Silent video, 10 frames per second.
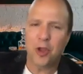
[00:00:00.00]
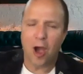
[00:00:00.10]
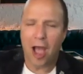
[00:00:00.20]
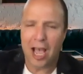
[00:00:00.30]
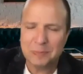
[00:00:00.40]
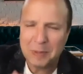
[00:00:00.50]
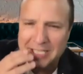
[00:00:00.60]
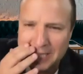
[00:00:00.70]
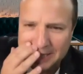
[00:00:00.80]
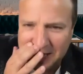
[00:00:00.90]
I spent
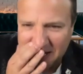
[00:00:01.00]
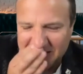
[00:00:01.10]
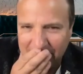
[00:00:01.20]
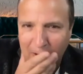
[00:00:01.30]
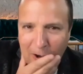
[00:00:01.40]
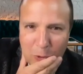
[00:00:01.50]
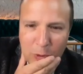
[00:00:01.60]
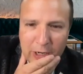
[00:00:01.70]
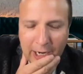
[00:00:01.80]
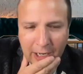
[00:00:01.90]
16 years in
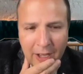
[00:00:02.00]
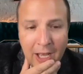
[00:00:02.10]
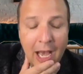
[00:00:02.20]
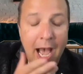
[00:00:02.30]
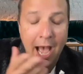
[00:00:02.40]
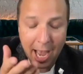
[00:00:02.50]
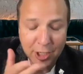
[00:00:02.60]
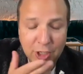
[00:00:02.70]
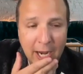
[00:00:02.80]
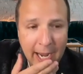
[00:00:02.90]
Hollywood, and
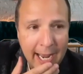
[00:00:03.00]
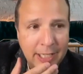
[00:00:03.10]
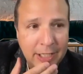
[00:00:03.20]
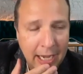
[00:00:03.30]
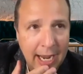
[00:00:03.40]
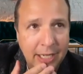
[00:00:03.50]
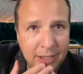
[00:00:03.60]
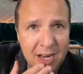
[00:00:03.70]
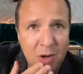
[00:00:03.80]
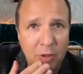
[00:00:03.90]
actually, I had
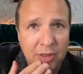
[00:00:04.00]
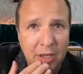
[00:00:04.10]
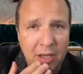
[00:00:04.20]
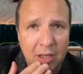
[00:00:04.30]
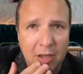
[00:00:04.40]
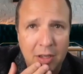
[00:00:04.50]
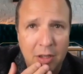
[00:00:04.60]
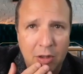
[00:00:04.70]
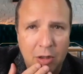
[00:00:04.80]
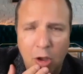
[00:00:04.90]
dinner with
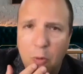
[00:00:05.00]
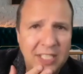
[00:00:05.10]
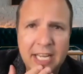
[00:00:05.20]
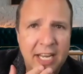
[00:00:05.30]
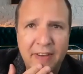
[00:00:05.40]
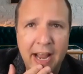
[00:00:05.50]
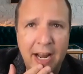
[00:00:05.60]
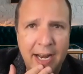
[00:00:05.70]
no, it wasn't Eddie Van Halen.